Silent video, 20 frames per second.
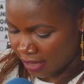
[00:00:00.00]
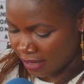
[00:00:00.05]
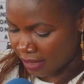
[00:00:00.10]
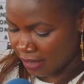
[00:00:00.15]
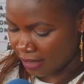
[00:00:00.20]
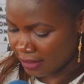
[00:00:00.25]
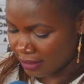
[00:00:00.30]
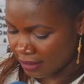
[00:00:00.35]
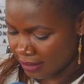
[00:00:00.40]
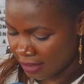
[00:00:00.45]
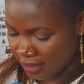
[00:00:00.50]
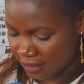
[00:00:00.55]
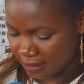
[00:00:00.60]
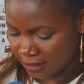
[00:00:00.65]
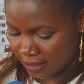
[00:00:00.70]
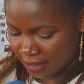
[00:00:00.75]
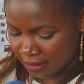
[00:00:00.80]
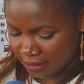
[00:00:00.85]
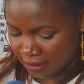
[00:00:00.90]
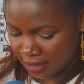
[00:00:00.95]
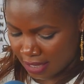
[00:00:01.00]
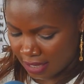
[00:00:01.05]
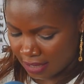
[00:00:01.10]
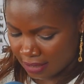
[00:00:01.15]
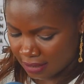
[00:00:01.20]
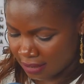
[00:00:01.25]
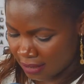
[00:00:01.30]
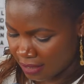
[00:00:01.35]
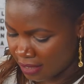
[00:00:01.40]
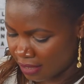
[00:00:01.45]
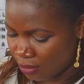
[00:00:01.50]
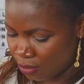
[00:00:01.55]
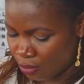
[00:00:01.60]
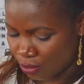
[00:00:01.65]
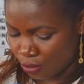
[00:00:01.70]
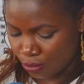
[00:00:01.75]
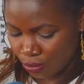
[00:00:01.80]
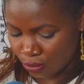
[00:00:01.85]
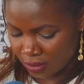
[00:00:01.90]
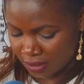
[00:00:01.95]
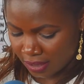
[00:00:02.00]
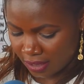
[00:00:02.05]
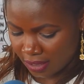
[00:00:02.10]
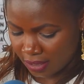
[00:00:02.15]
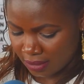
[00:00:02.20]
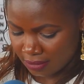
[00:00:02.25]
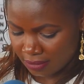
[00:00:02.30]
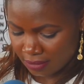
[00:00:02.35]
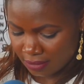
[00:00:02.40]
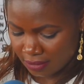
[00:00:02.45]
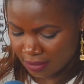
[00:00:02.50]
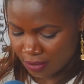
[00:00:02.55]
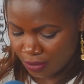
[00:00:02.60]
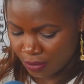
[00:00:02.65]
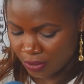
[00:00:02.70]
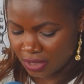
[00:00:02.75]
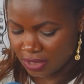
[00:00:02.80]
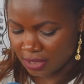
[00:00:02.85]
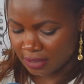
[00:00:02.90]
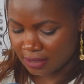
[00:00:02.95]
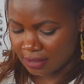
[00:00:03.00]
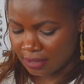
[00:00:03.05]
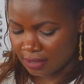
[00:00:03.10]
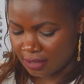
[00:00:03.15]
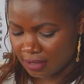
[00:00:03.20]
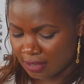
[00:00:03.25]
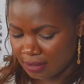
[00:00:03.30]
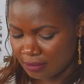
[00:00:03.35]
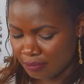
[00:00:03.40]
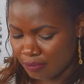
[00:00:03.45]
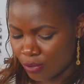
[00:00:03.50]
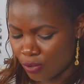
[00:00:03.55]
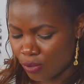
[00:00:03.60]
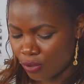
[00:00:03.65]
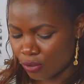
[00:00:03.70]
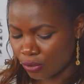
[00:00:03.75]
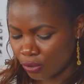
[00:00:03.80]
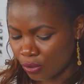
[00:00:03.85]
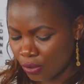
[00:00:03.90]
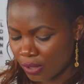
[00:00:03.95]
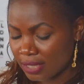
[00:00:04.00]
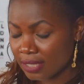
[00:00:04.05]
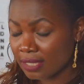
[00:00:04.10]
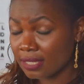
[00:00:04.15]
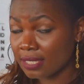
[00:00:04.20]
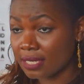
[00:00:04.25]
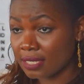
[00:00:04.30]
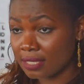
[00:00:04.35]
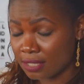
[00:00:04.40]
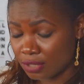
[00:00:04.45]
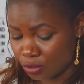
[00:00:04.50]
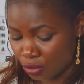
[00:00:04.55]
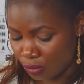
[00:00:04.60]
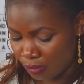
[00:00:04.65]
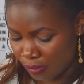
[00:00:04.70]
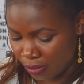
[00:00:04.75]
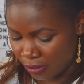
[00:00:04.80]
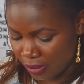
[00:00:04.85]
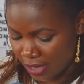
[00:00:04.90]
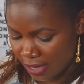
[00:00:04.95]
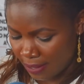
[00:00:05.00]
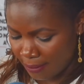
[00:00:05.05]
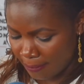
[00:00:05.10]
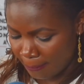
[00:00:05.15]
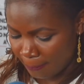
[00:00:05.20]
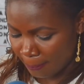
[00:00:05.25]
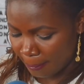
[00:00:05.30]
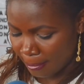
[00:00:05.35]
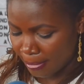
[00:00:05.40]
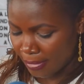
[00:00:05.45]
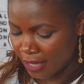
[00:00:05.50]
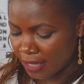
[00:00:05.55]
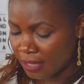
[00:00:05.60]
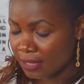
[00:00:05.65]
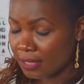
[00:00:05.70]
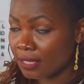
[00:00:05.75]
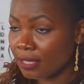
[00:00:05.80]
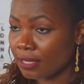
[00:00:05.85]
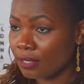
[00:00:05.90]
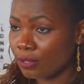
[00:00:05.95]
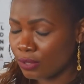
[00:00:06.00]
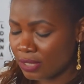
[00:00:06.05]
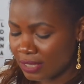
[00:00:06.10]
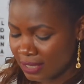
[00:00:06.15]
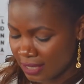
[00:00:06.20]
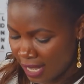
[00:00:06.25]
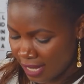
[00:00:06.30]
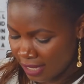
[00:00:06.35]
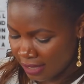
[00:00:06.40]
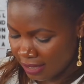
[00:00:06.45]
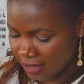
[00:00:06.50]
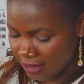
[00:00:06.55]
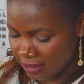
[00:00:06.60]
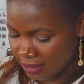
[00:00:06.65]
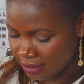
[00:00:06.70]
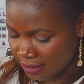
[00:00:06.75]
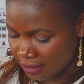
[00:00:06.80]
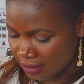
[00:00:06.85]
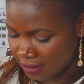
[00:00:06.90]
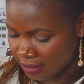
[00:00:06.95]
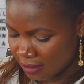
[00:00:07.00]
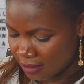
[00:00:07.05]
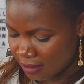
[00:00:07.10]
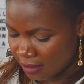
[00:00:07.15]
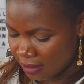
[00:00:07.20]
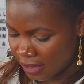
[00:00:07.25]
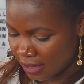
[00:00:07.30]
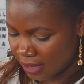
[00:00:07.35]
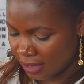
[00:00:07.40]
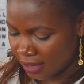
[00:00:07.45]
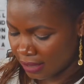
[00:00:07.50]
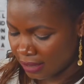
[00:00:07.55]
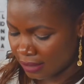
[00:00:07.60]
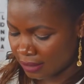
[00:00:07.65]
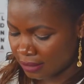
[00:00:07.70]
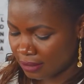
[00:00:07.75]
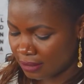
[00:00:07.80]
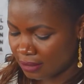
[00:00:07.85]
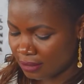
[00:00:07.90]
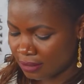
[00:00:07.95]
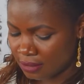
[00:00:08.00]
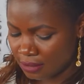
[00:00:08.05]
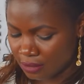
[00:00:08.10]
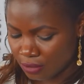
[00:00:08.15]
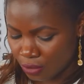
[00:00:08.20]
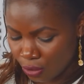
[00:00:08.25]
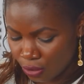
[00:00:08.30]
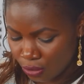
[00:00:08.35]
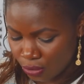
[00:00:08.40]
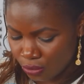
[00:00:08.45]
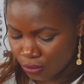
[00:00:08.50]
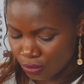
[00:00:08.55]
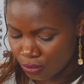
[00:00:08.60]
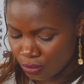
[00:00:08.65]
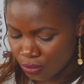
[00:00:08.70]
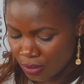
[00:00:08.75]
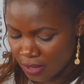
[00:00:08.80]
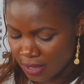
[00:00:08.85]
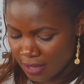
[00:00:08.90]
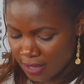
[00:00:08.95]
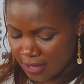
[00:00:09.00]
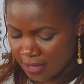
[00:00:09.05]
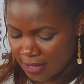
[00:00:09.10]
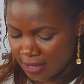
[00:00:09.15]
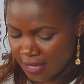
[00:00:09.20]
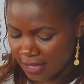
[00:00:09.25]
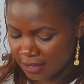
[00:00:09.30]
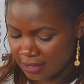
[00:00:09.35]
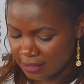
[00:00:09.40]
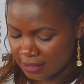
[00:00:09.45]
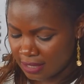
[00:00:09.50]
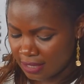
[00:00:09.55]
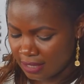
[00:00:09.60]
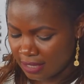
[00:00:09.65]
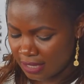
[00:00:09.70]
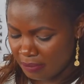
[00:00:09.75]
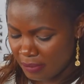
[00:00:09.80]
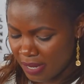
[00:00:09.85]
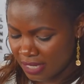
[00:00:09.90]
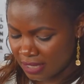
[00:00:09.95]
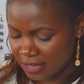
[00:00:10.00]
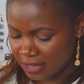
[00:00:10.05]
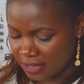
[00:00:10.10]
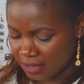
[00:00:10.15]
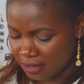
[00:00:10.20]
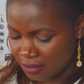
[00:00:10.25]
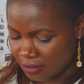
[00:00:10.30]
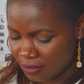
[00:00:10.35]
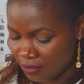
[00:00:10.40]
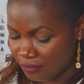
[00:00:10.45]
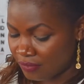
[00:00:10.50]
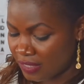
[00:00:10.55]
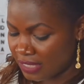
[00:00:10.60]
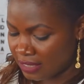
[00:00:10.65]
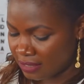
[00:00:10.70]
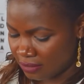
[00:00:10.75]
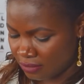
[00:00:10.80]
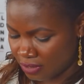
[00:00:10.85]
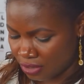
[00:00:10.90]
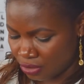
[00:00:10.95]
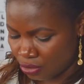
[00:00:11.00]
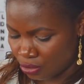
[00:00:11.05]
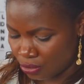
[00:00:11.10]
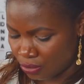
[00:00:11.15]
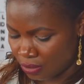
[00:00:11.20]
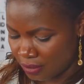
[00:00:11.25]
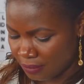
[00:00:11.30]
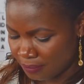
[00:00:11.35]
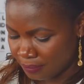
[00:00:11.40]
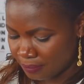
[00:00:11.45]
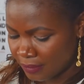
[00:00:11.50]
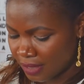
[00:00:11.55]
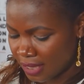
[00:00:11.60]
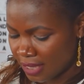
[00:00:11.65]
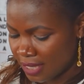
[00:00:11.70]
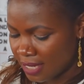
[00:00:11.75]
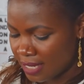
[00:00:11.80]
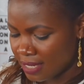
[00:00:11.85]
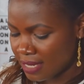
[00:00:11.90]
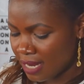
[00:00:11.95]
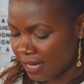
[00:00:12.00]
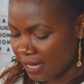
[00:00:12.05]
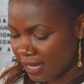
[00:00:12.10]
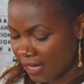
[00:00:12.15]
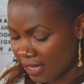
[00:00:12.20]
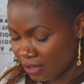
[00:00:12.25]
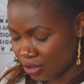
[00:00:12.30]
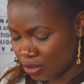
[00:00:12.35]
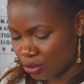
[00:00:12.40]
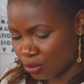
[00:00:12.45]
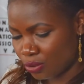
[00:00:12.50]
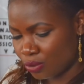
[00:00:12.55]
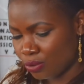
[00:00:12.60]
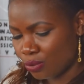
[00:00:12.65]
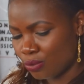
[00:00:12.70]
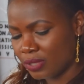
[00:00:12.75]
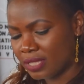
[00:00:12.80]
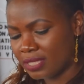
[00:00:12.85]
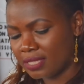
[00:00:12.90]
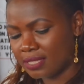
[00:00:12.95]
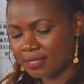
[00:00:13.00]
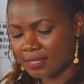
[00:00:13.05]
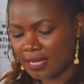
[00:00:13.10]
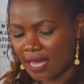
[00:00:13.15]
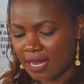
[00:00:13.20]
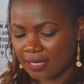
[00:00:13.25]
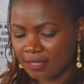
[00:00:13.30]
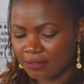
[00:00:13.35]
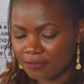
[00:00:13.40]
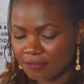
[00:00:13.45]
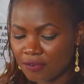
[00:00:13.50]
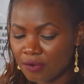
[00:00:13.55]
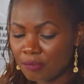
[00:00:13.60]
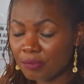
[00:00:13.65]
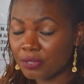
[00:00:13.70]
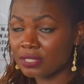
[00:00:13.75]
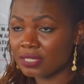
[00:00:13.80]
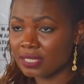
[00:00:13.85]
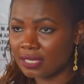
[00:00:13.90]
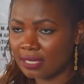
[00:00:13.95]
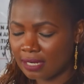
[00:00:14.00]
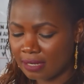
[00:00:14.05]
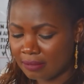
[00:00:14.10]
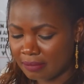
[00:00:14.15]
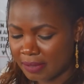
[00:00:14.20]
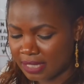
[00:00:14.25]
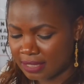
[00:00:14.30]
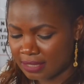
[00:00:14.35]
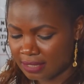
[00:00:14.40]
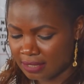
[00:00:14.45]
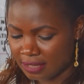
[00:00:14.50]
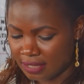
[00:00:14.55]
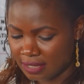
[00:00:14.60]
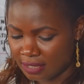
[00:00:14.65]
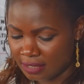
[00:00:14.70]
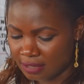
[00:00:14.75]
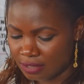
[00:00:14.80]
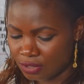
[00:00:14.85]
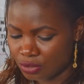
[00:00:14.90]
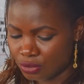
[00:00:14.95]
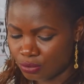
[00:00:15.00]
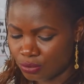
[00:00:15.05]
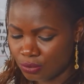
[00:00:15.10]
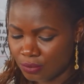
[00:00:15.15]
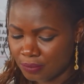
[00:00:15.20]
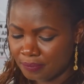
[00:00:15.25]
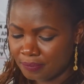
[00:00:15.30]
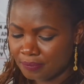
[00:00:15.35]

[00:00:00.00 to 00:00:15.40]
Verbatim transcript: These areas are the Koguta, which is in Muhoroni Kericho border, Londiani, uh, Sondu, that is the neighboring of this region, Nyagacho, which is an informal settlement in Kericho,